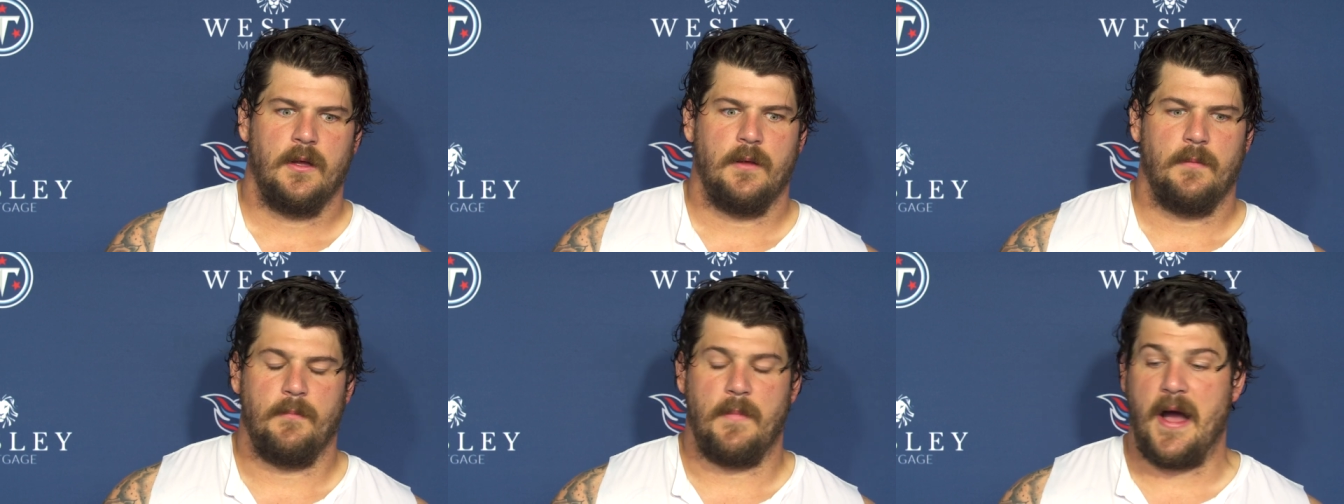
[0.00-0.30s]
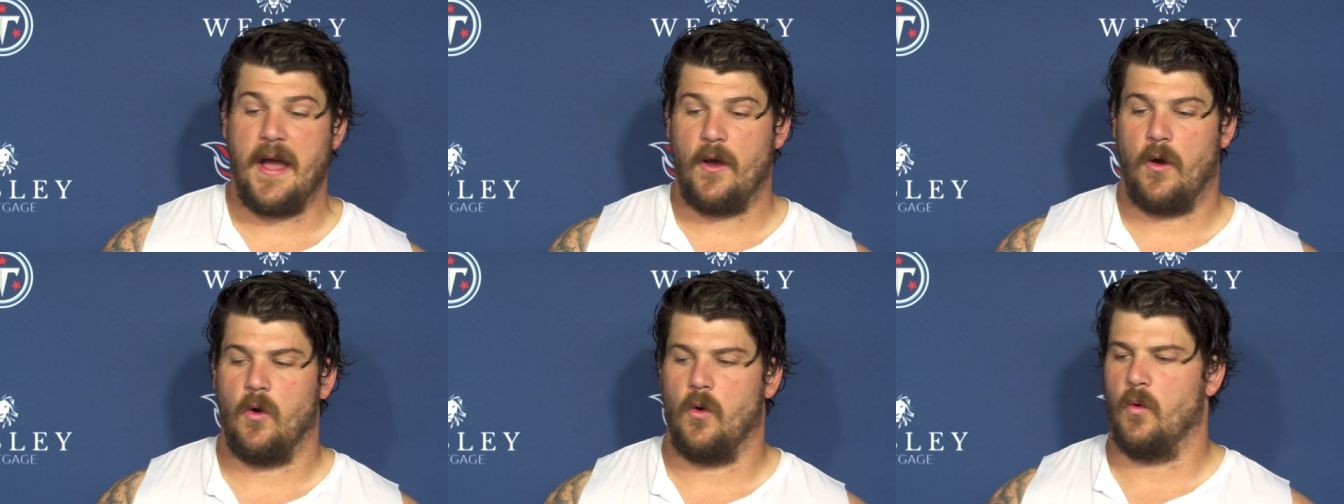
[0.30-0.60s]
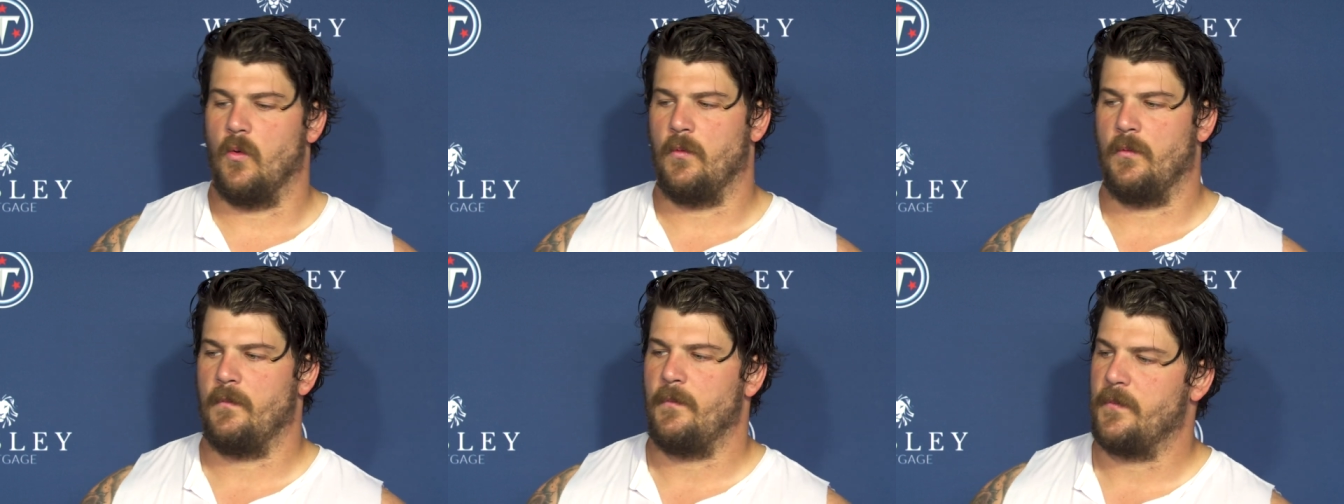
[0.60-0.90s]
my
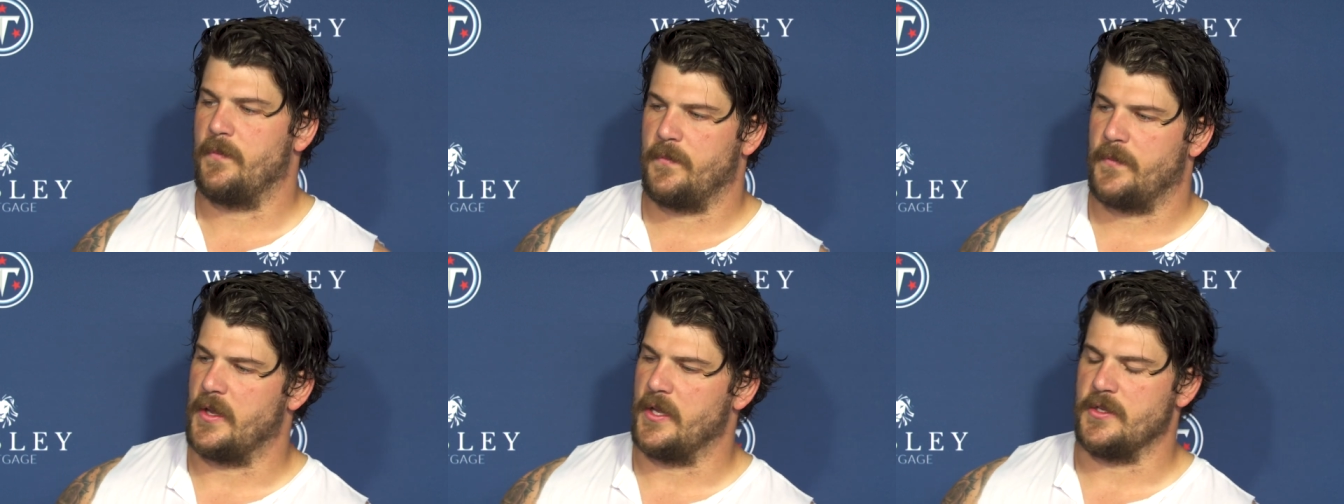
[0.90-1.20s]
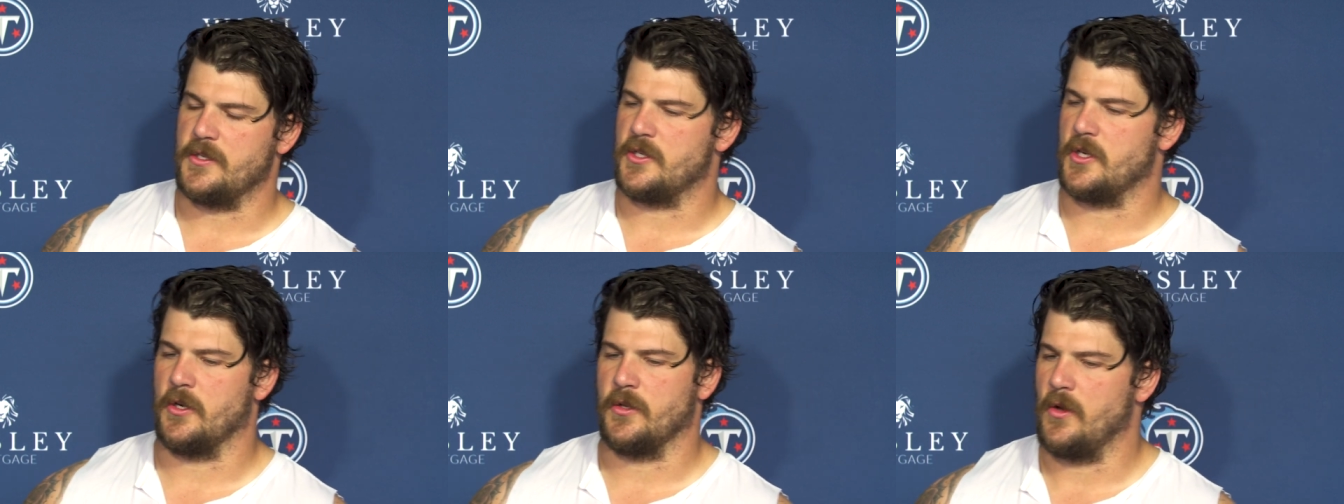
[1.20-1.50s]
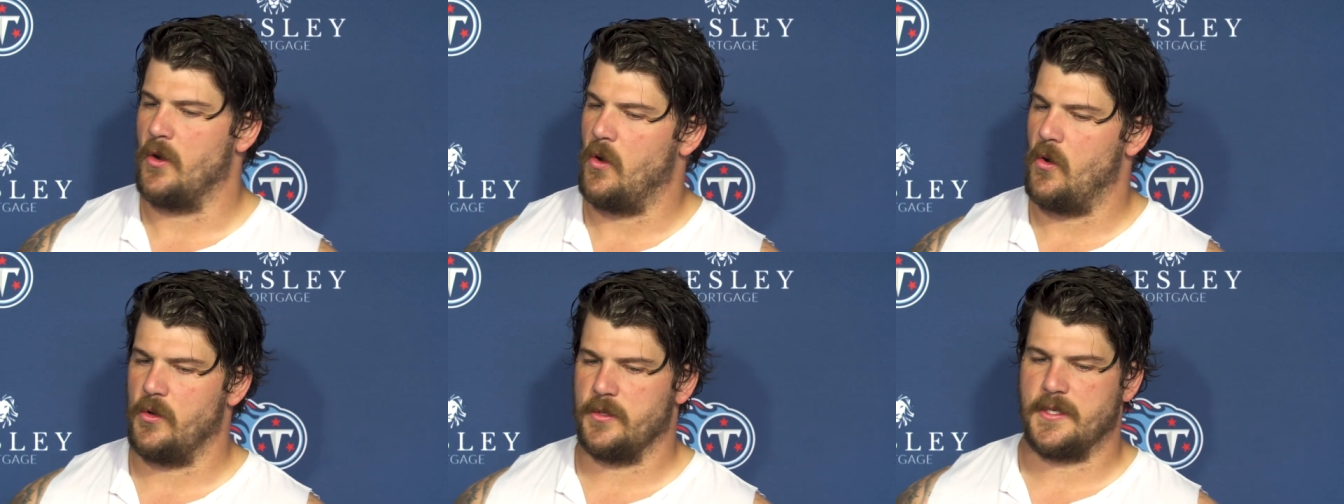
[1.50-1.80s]
whole concern
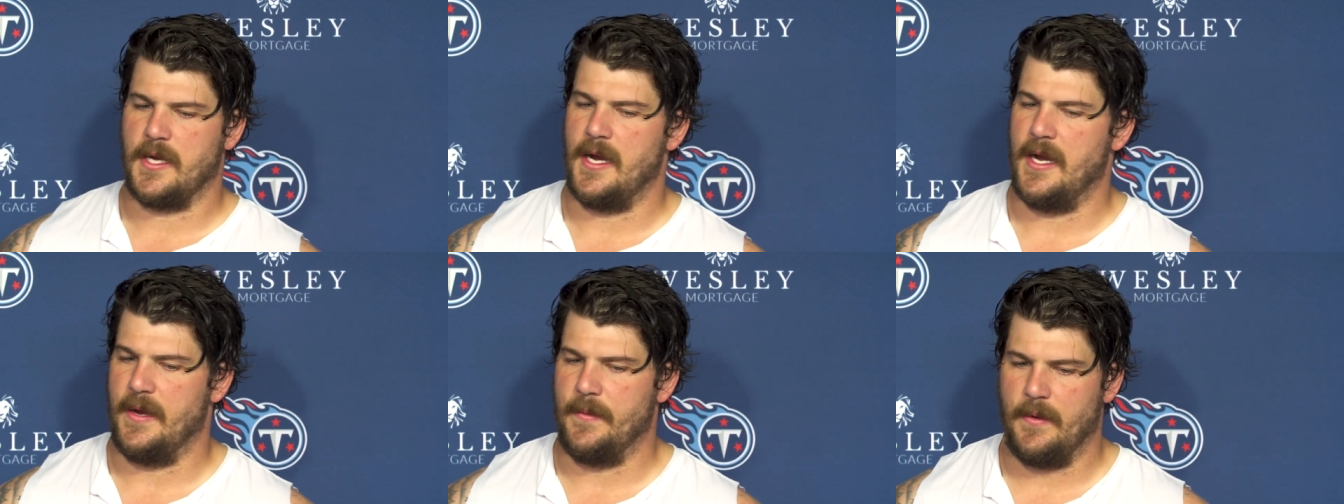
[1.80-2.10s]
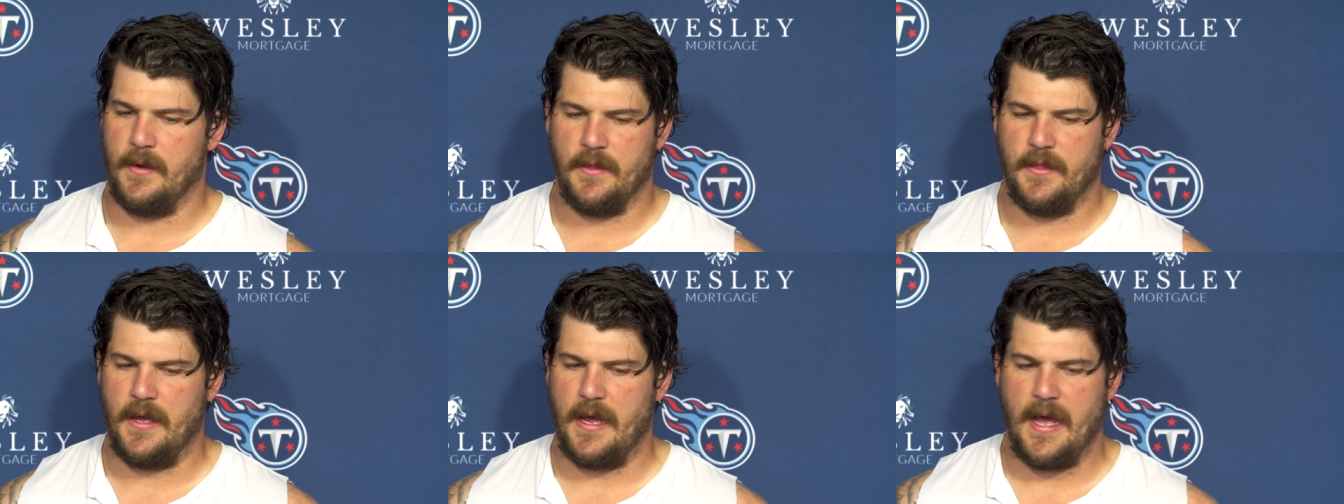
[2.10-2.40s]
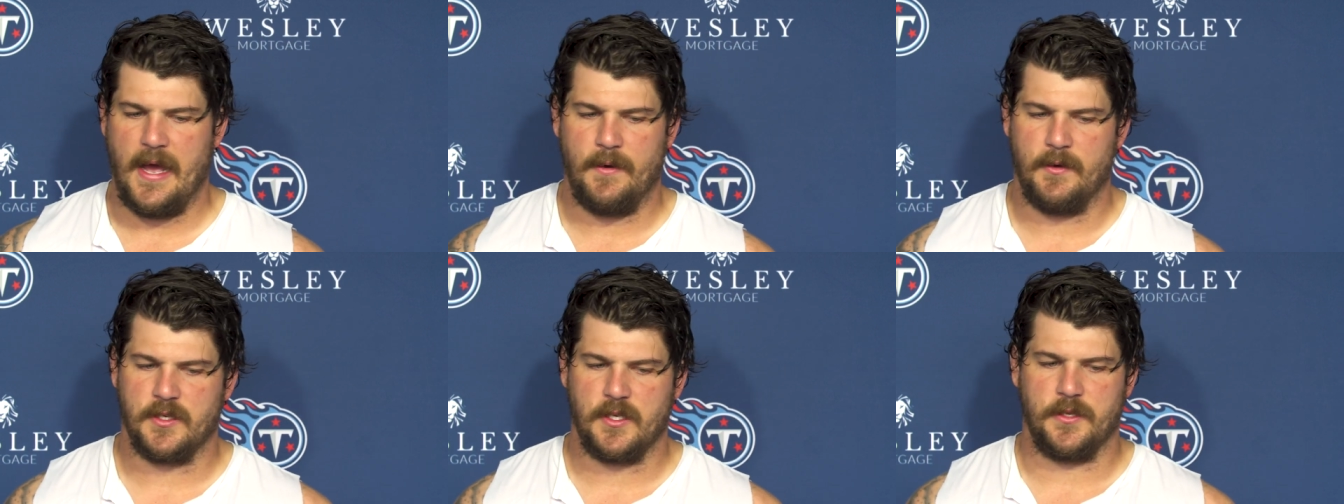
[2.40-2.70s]
the whole time that
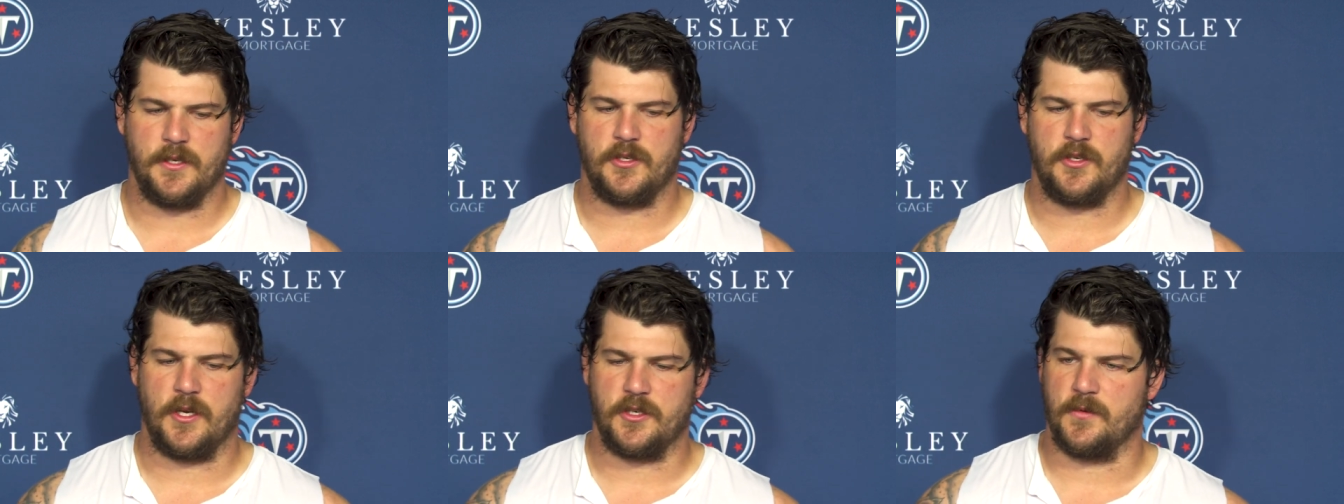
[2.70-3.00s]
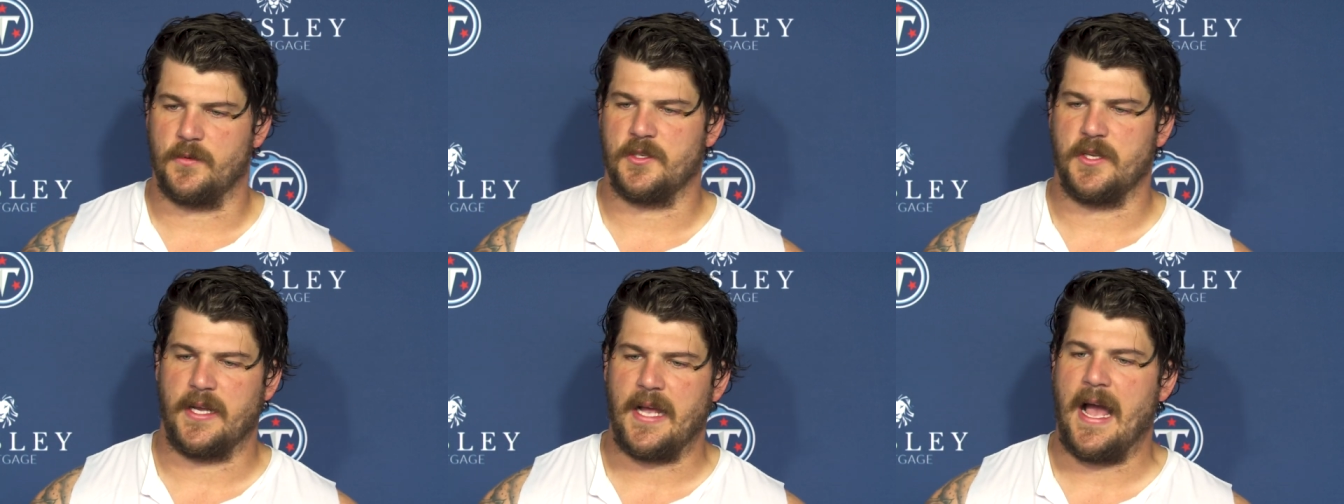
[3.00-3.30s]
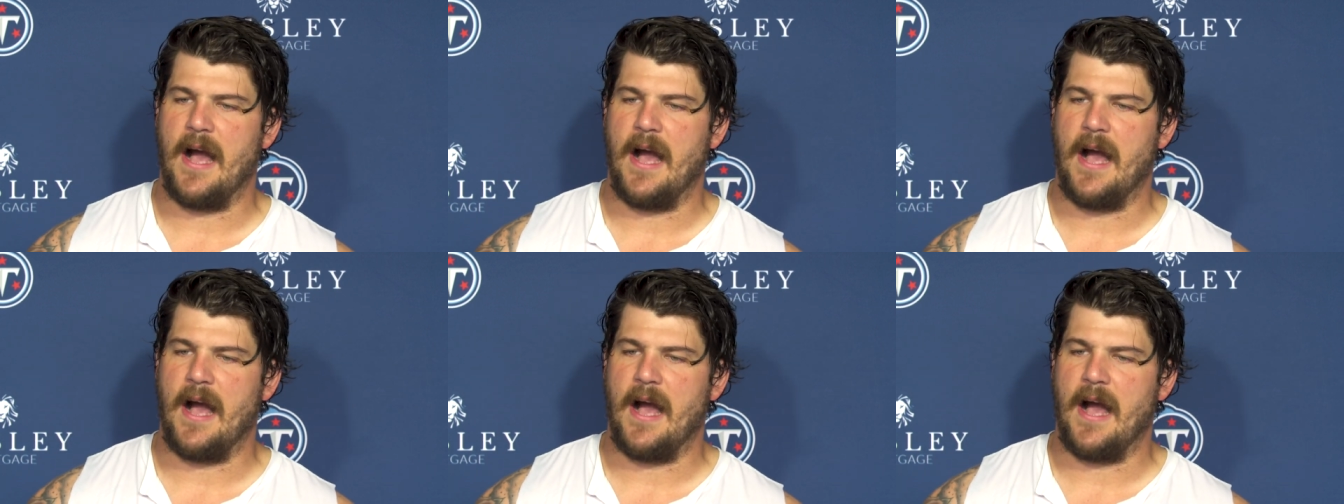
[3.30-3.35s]
I was on the stretcher was like,